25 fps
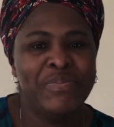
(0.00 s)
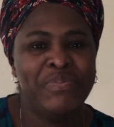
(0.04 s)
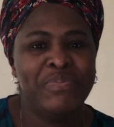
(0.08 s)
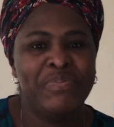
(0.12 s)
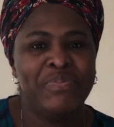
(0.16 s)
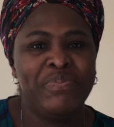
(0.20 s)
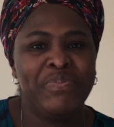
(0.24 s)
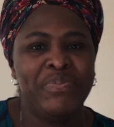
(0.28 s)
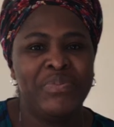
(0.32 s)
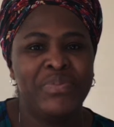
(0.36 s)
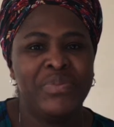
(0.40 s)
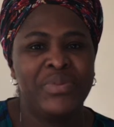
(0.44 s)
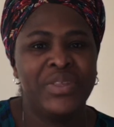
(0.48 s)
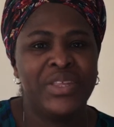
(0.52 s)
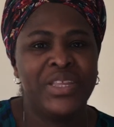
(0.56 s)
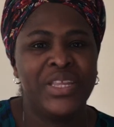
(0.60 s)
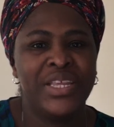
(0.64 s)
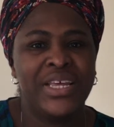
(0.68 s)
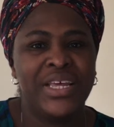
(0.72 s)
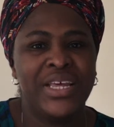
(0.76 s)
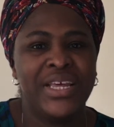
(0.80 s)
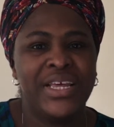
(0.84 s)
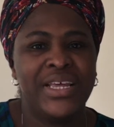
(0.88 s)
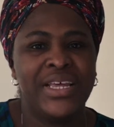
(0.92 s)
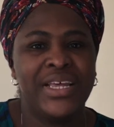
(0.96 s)
Feel free
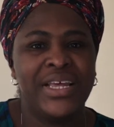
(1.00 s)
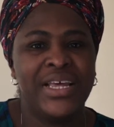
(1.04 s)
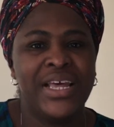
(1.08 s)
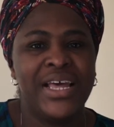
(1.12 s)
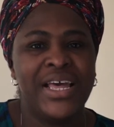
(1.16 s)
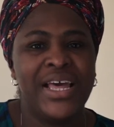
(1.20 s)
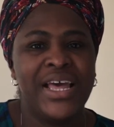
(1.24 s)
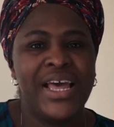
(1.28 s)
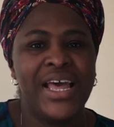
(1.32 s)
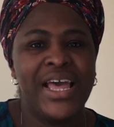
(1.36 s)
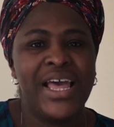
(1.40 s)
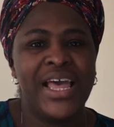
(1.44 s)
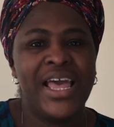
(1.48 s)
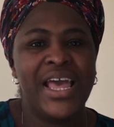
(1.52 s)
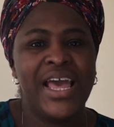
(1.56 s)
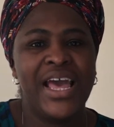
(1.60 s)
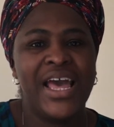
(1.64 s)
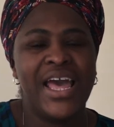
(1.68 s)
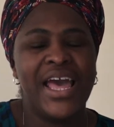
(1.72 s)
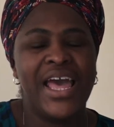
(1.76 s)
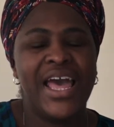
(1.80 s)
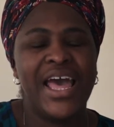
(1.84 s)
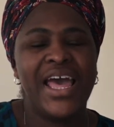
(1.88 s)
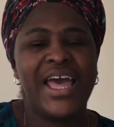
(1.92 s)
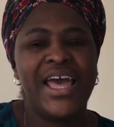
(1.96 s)
to ask the
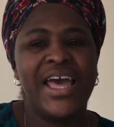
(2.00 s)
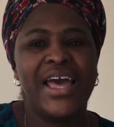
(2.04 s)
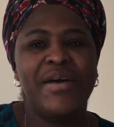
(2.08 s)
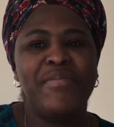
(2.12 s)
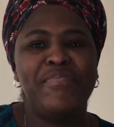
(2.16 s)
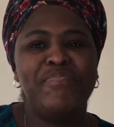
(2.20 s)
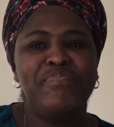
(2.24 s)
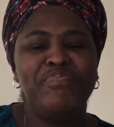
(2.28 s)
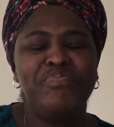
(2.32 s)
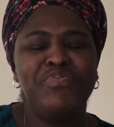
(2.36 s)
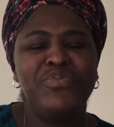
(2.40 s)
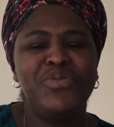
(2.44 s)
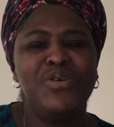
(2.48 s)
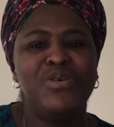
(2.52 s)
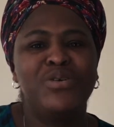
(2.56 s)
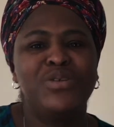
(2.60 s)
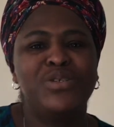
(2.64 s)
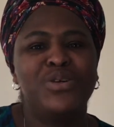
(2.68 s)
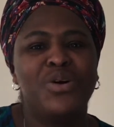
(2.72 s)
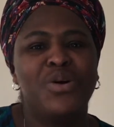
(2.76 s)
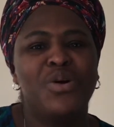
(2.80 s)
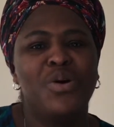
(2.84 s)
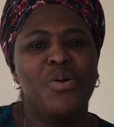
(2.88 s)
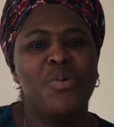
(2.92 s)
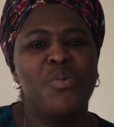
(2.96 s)
question.
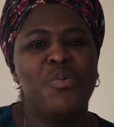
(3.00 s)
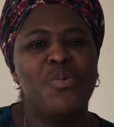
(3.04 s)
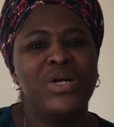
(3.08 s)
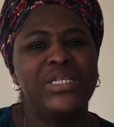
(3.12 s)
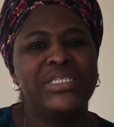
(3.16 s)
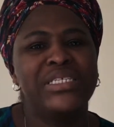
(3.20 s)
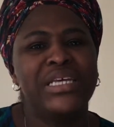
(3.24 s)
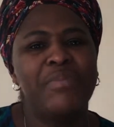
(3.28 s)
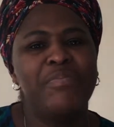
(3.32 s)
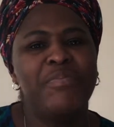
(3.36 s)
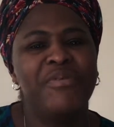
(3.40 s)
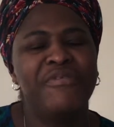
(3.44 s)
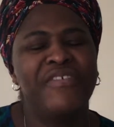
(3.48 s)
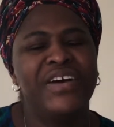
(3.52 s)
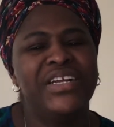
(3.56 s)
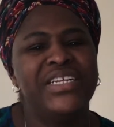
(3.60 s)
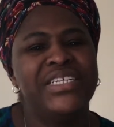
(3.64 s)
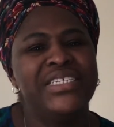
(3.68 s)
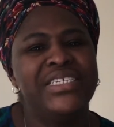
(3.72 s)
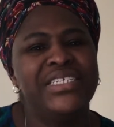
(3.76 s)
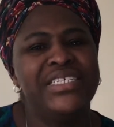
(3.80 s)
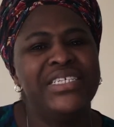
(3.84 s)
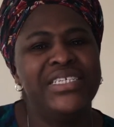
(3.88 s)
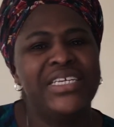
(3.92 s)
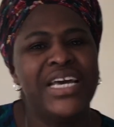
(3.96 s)
Doctor, what type of
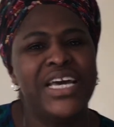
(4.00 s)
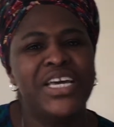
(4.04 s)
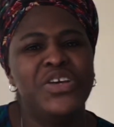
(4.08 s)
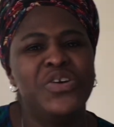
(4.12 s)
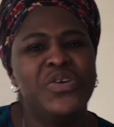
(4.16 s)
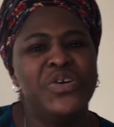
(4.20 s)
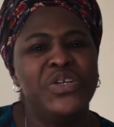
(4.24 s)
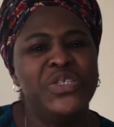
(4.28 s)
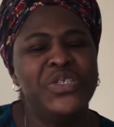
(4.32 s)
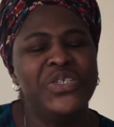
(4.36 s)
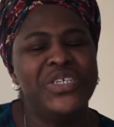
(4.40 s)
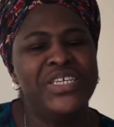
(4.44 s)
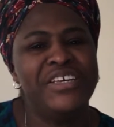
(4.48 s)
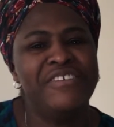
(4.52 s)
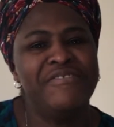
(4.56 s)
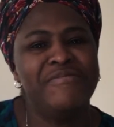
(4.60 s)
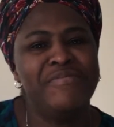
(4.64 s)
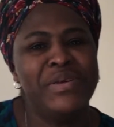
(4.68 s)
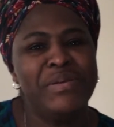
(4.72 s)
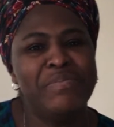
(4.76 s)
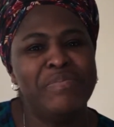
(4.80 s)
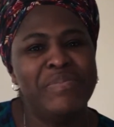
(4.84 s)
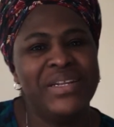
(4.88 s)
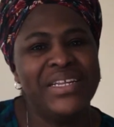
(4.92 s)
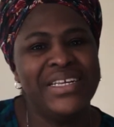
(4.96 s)
anesthesia are you going to give
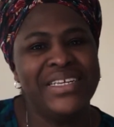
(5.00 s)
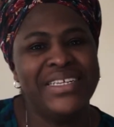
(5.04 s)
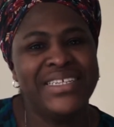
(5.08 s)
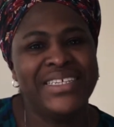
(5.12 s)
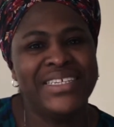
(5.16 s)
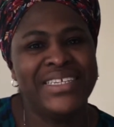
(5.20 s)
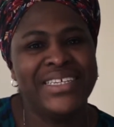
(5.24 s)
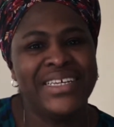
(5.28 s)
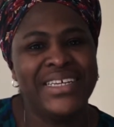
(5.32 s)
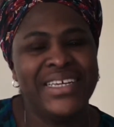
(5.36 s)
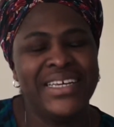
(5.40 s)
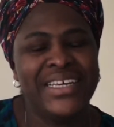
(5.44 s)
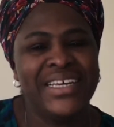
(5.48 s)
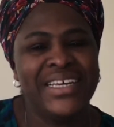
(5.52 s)
me, please?